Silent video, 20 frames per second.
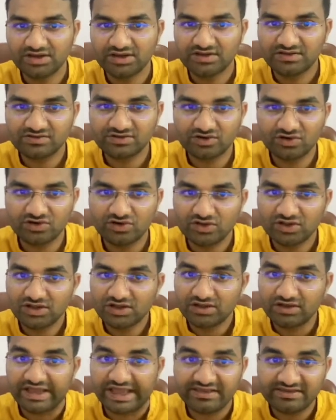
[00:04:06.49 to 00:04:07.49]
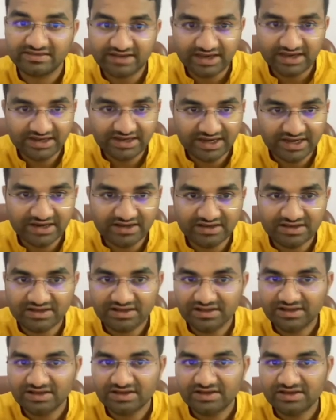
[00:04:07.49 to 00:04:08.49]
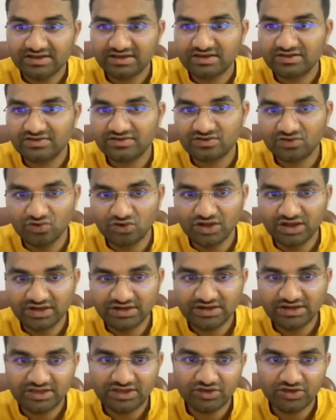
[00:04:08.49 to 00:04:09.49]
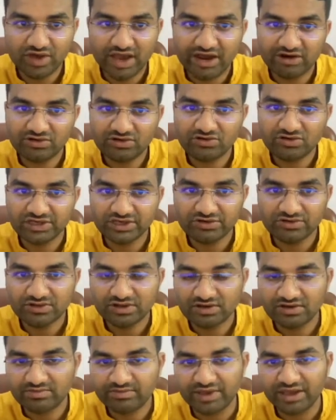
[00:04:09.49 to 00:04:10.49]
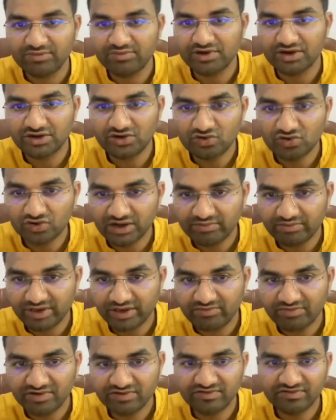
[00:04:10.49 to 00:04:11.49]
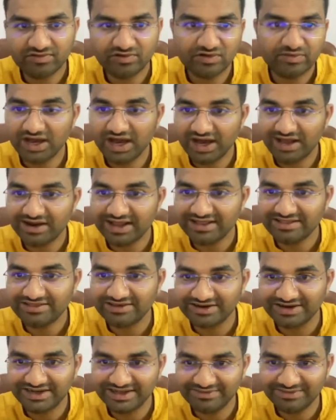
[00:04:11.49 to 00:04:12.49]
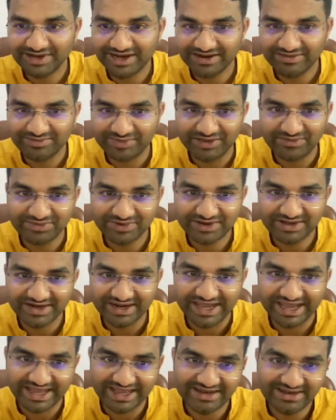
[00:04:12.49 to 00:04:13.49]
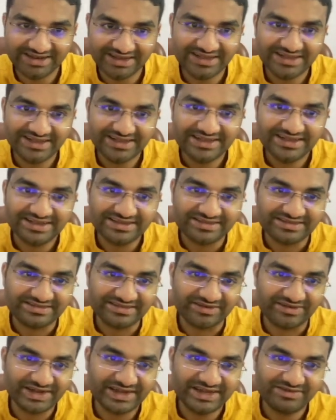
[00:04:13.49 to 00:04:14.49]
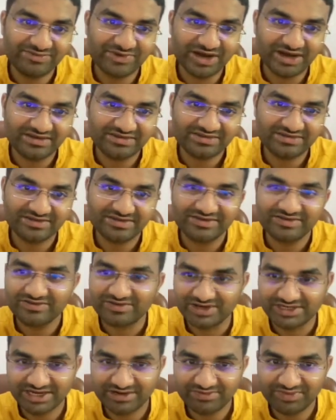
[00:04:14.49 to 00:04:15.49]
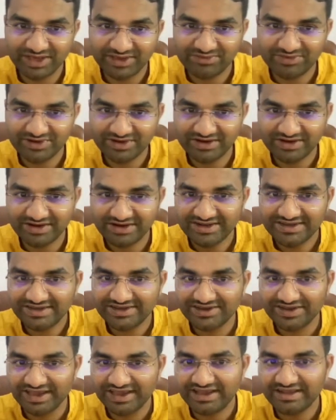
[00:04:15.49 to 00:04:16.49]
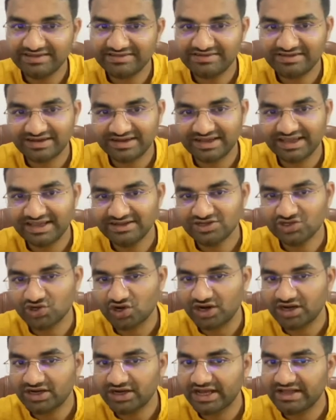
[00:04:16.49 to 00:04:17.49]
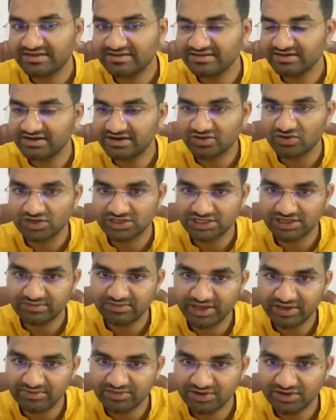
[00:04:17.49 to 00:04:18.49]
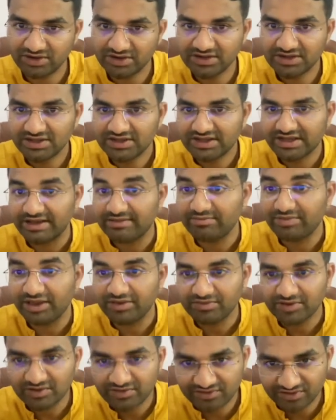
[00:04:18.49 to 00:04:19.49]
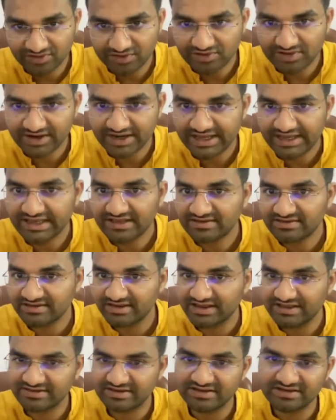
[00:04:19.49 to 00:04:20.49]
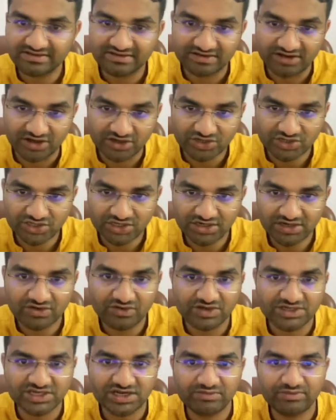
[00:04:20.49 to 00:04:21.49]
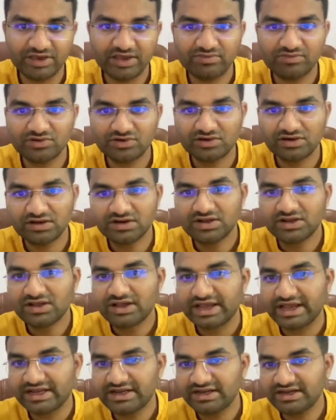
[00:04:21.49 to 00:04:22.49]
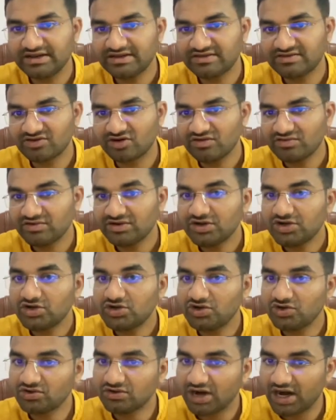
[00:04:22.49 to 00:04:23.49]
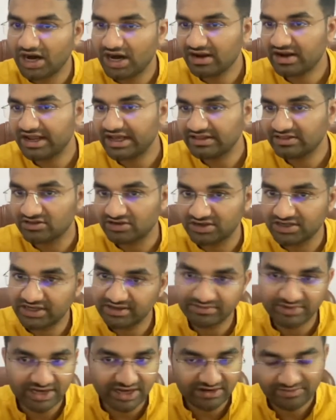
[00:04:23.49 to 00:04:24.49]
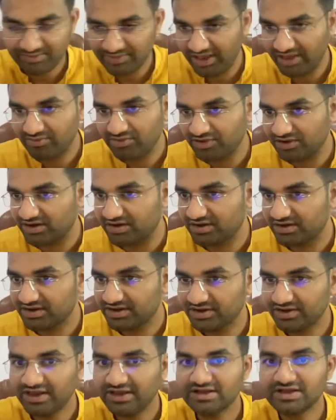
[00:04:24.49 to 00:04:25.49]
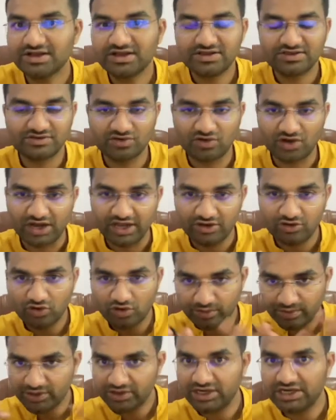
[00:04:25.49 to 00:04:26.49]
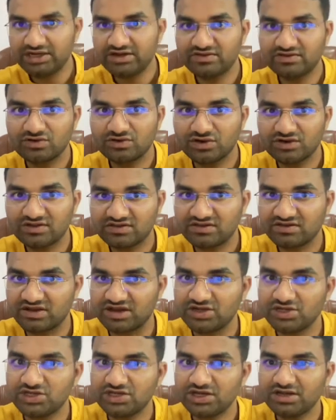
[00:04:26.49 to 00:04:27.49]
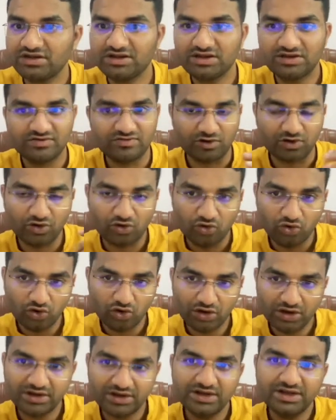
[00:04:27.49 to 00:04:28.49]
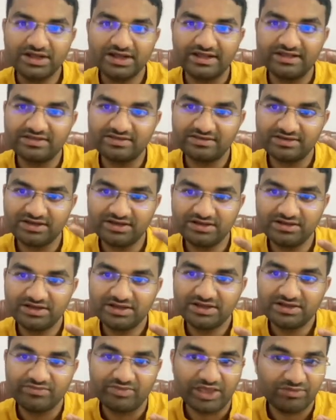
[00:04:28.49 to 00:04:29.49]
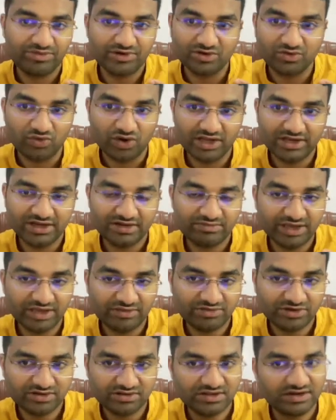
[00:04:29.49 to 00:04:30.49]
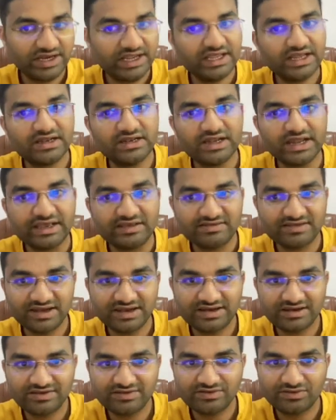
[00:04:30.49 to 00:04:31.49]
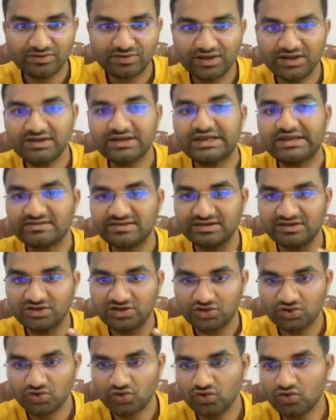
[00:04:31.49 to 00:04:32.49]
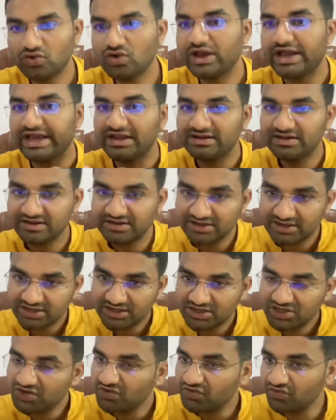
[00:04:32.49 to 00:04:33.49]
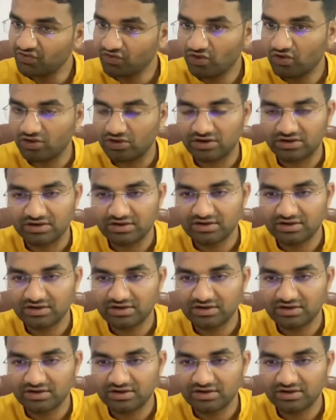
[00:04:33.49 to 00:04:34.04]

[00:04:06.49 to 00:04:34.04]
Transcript: So extended student, you have to give the paper 2 and paper 4 hour and 30-minute paper and 70 marks question paper. Okay, it's again short answered question paper. And paper 4 is a structured question paper, and it is of 2 hour and 30-minute paper. Okay, so I hope you understood the structure. For core, it's a paper 1 and paper 3, and extended student, it's a 2 and 4.